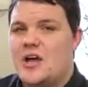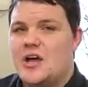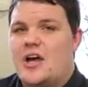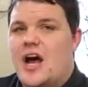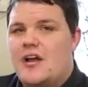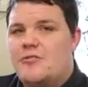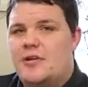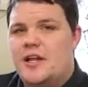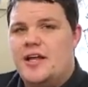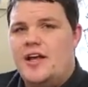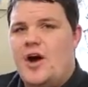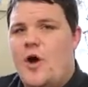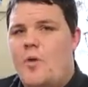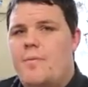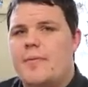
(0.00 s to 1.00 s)
God really
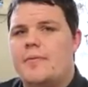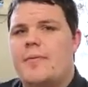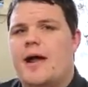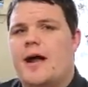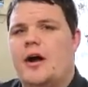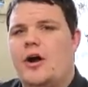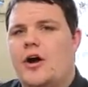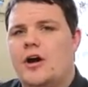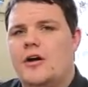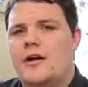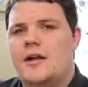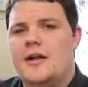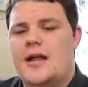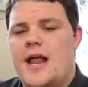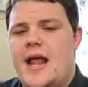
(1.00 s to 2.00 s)
opened my
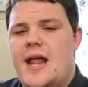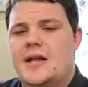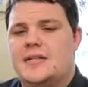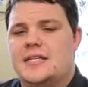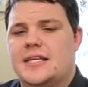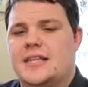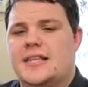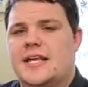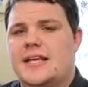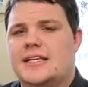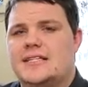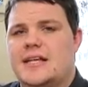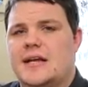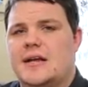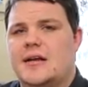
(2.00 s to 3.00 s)
heart to
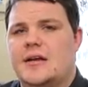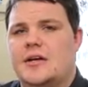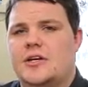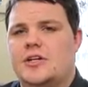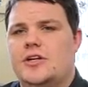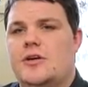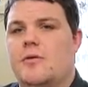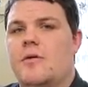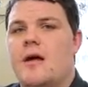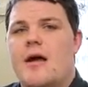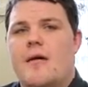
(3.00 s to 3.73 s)
things that I could do.